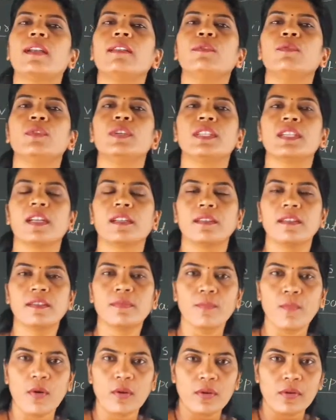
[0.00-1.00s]
which are the
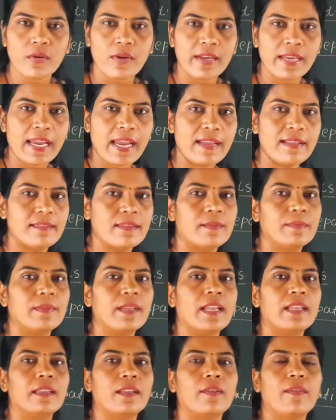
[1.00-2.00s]
smaller organism than
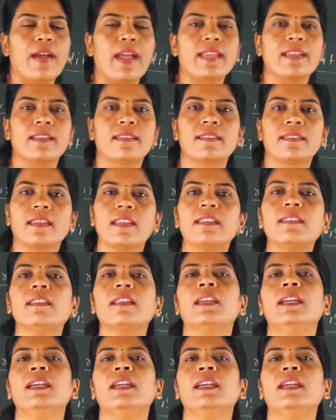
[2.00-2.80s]
the viruses,